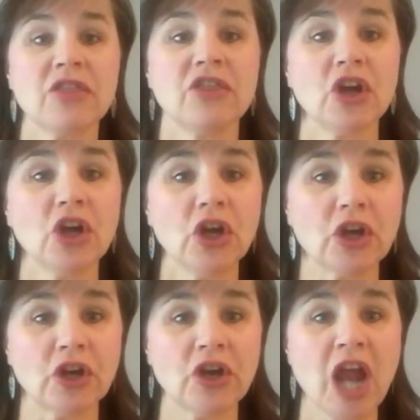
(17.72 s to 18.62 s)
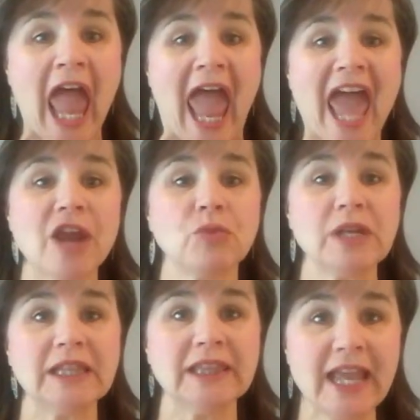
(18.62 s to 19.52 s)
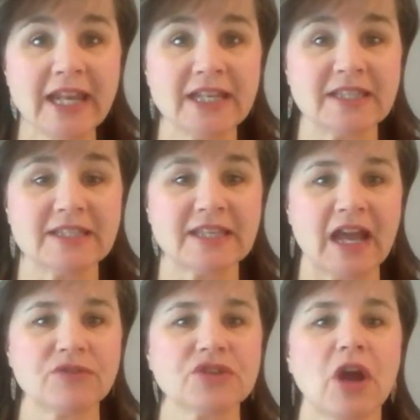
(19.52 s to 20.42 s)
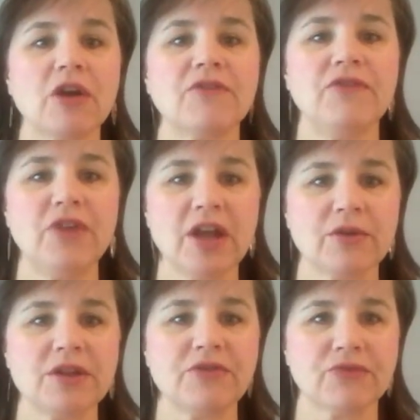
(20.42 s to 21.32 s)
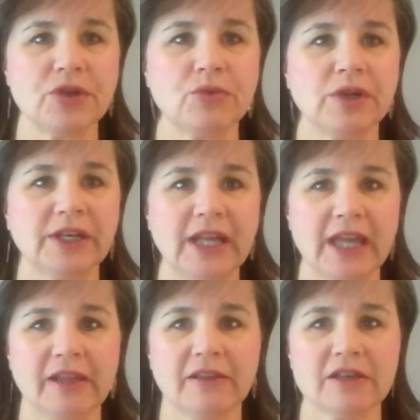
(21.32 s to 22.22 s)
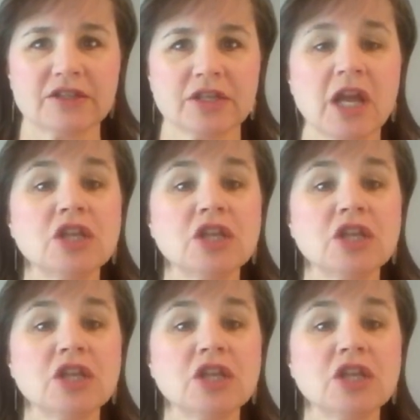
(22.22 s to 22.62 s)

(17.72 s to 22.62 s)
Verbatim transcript: The er and related sounds are very frequent in English,